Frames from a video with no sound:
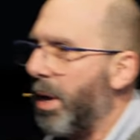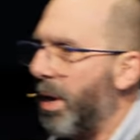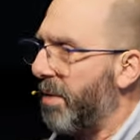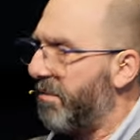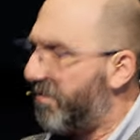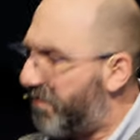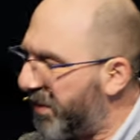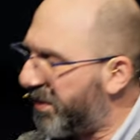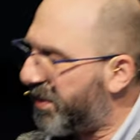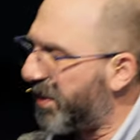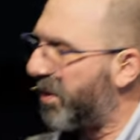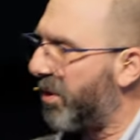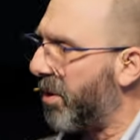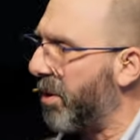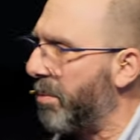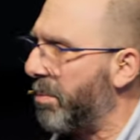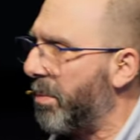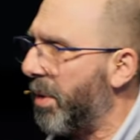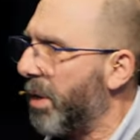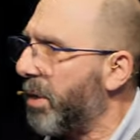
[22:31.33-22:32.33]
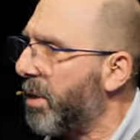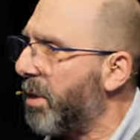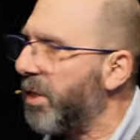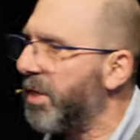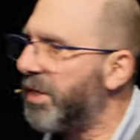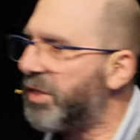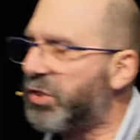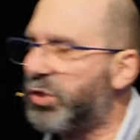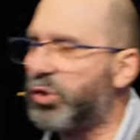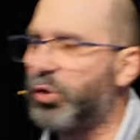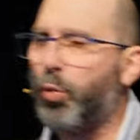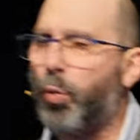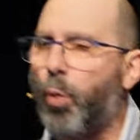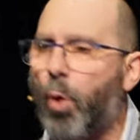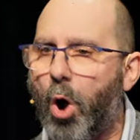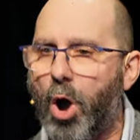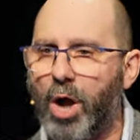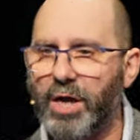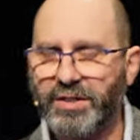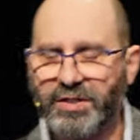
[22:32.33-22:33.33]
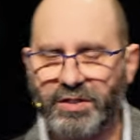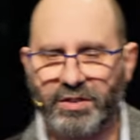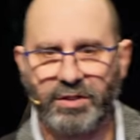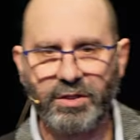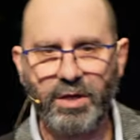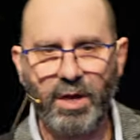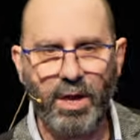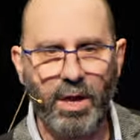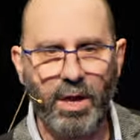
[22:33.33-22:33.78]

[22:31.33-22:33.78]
and visit them at least twice